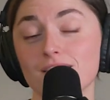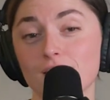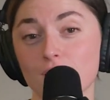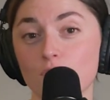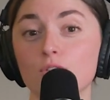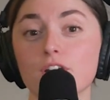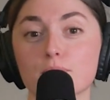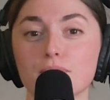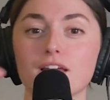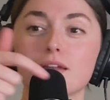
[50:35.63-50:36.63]
their own
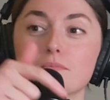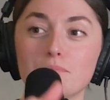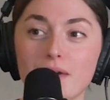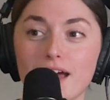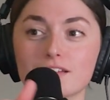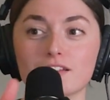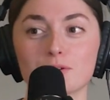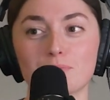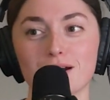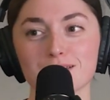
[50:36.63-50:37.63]
airplane back into their parking